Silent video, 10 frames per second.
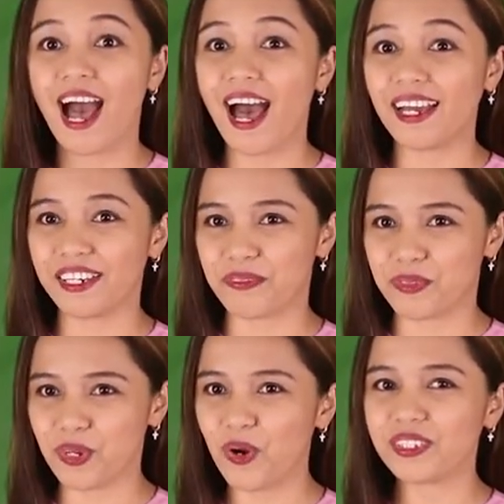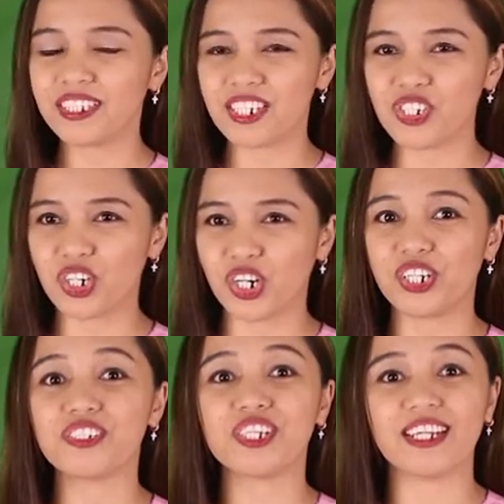I am your teacher,
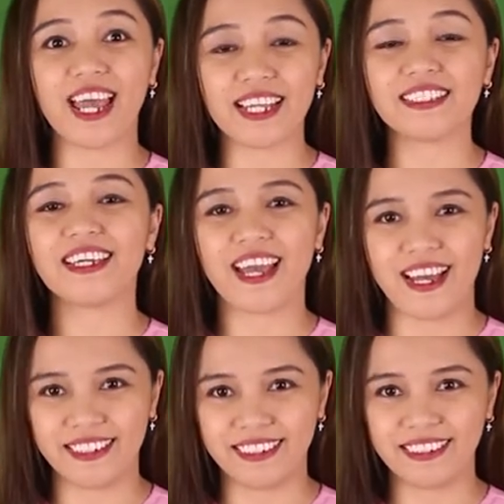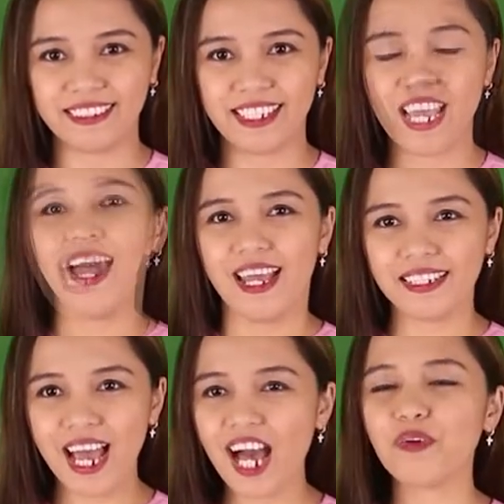Jeanette Hijada,
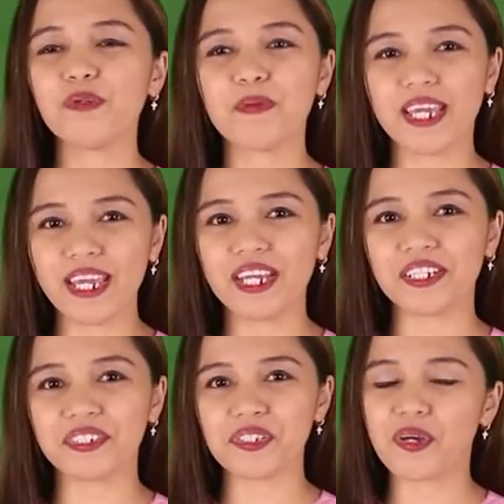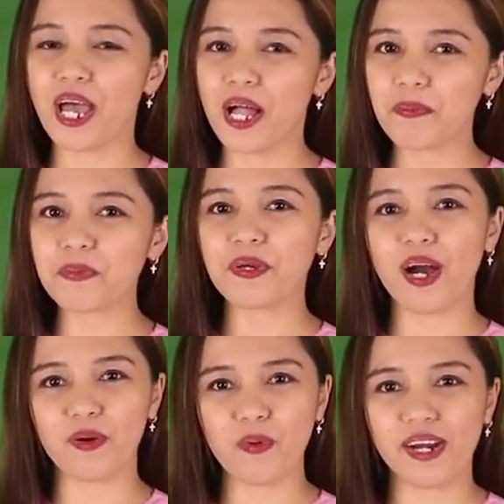and I will be here to help you
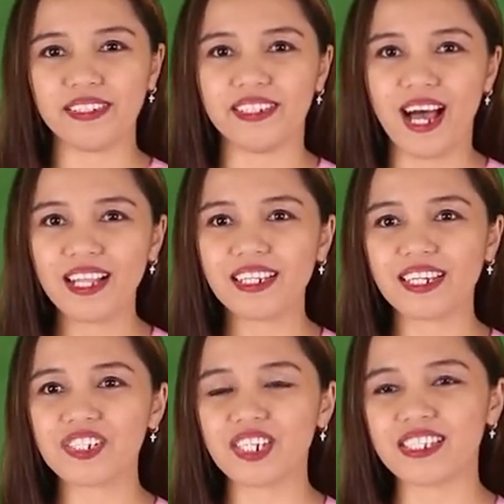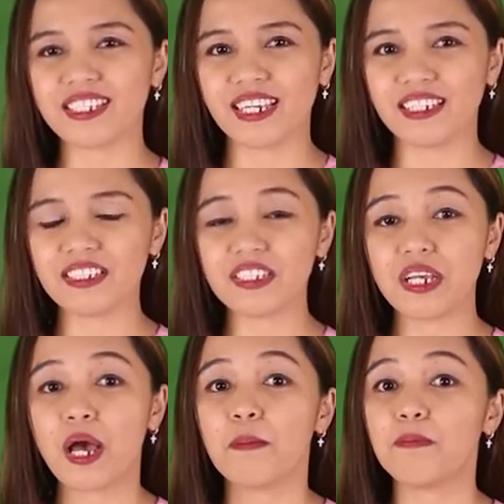acquire knowledge and skills
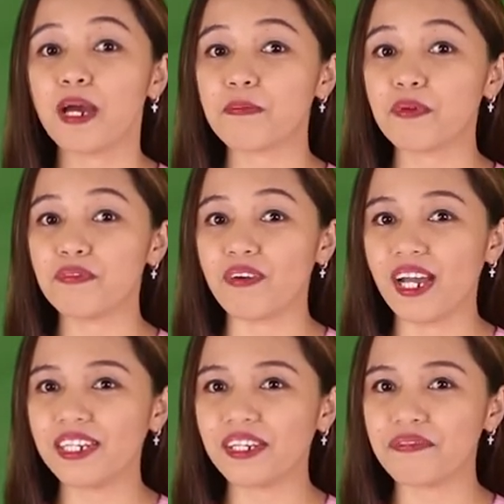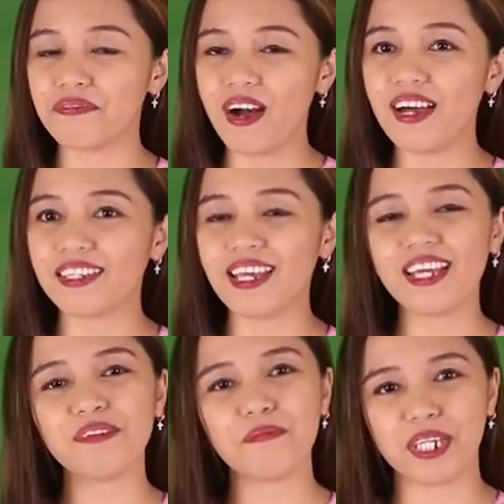by providing fun
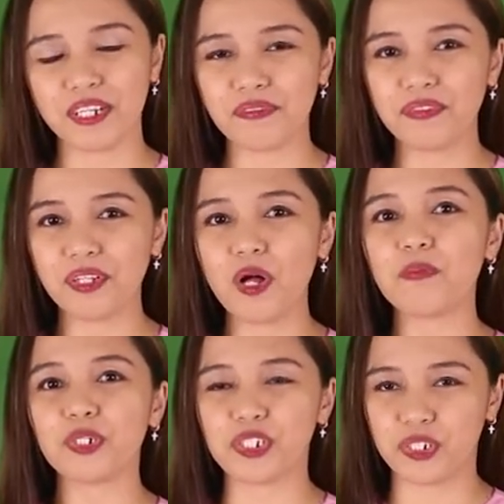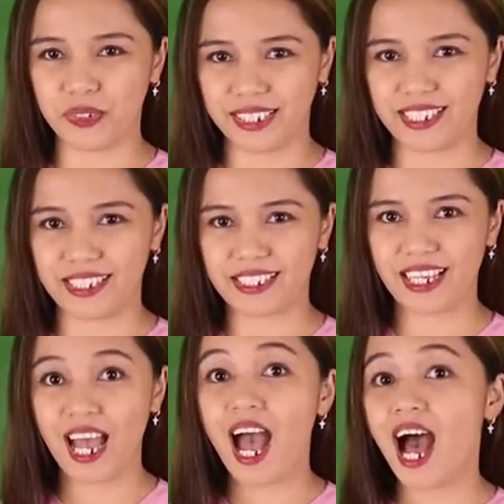and meaningful opportunities
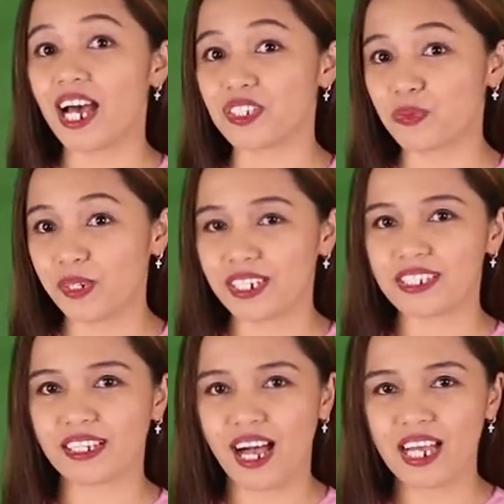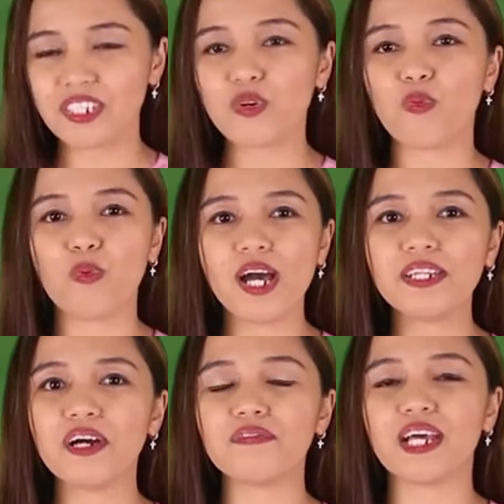as we discuss
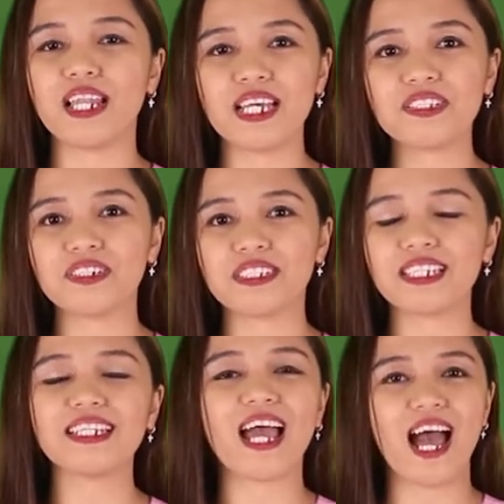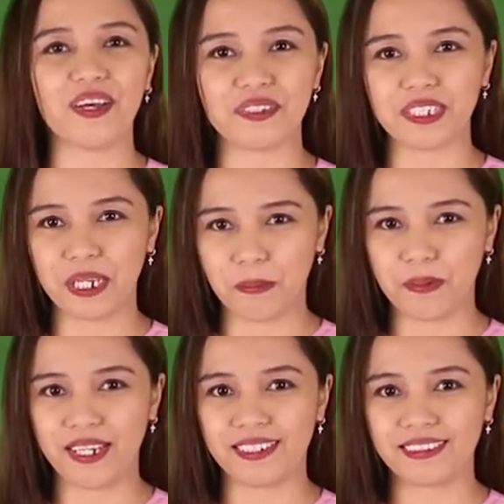one of the lessons in
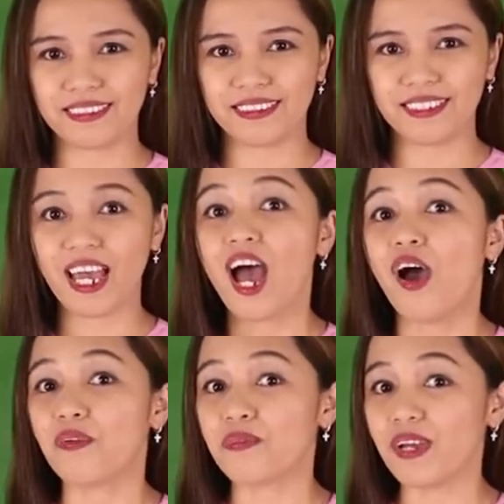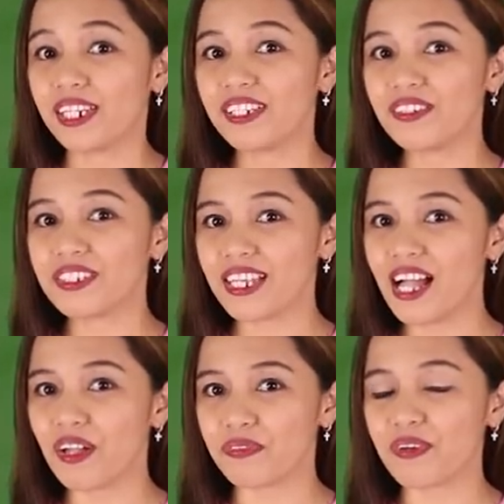housekeeping. Ready
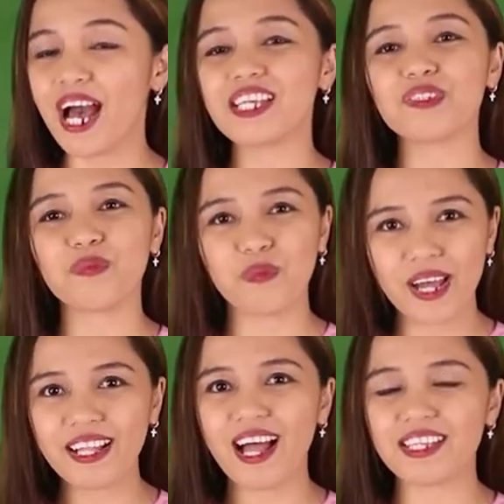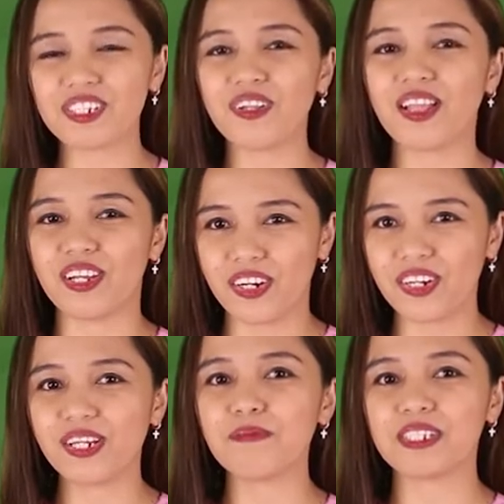yourself as well as your
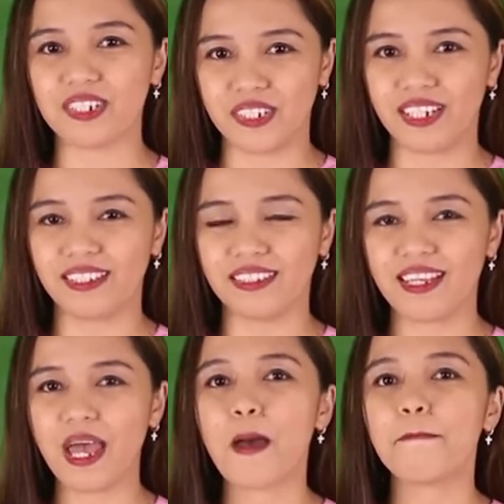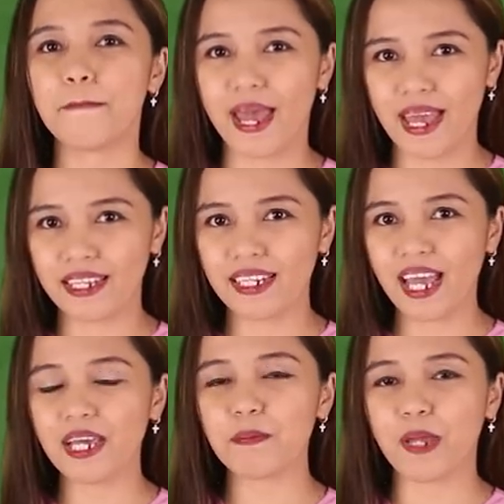learning material, pen
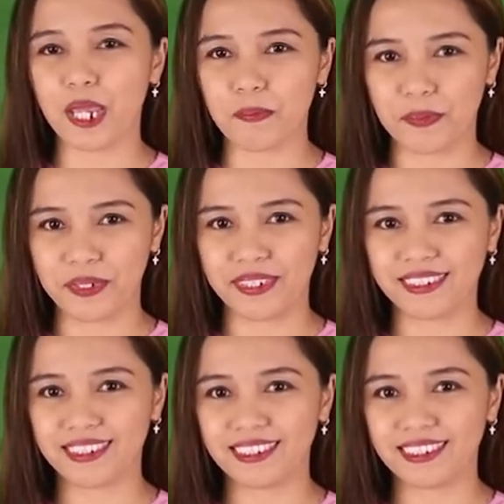and paper.